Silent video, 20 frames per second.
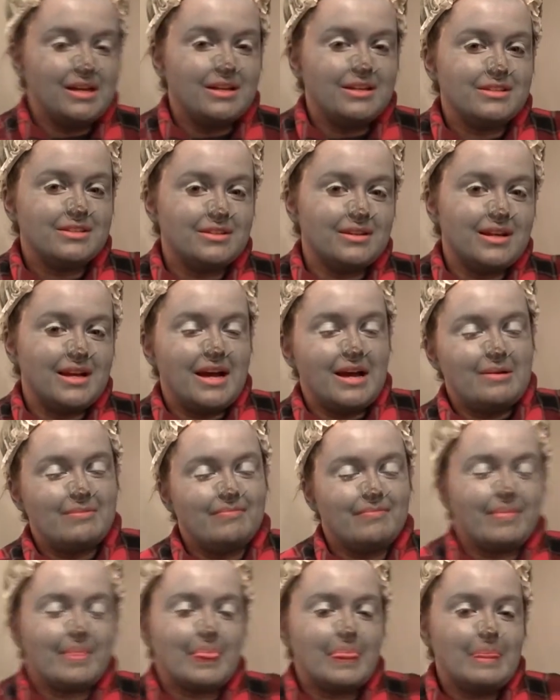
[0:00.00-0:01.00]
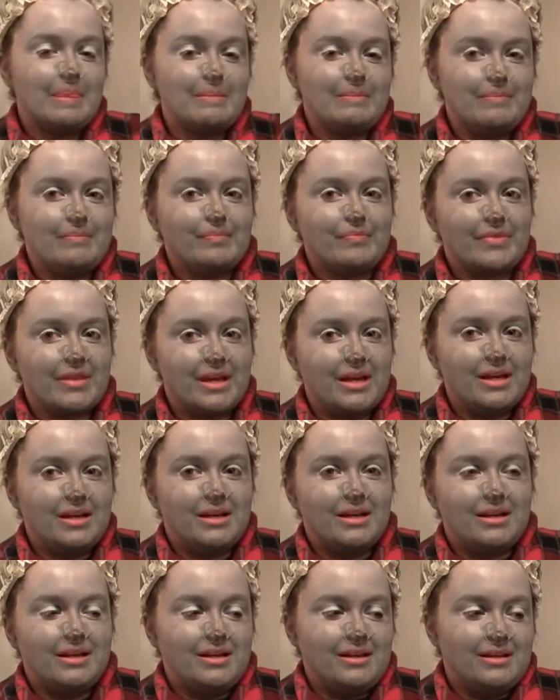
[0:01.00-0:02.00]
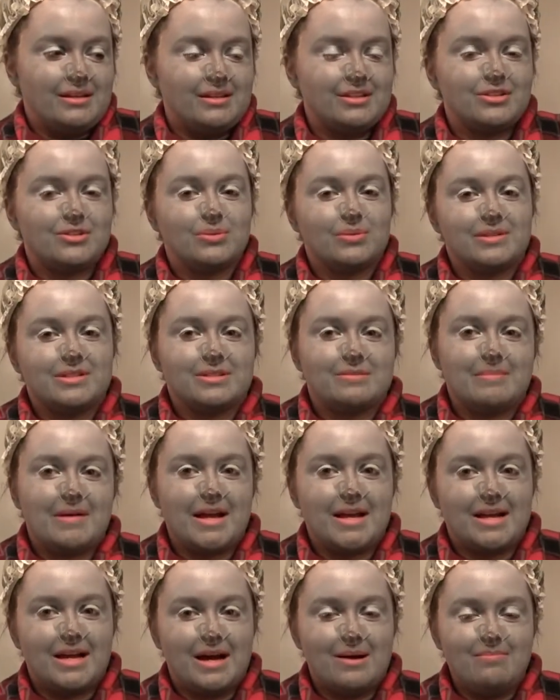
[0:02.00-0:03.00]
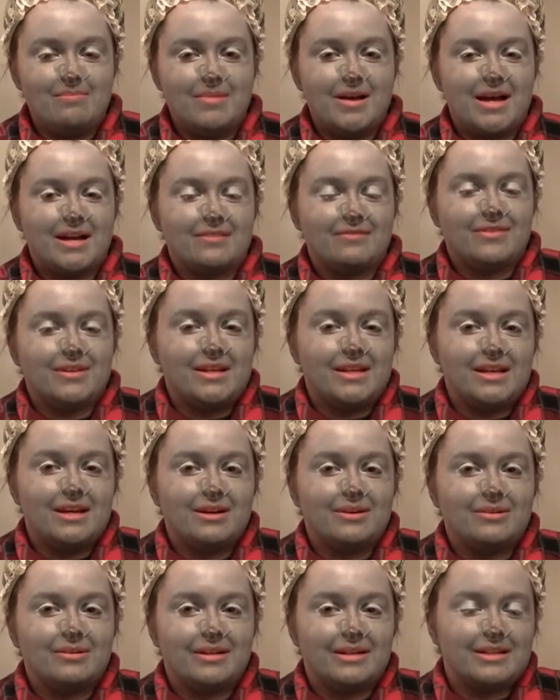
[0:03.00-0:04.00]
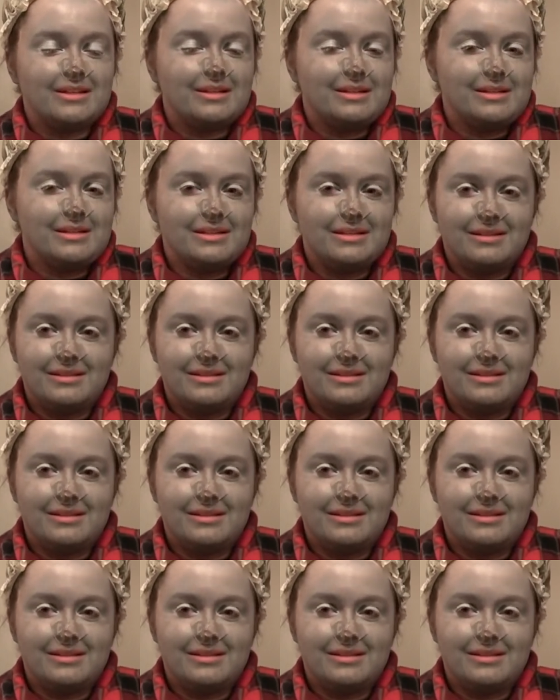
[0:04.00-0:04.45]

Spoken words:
So yeah, this was my comeback video and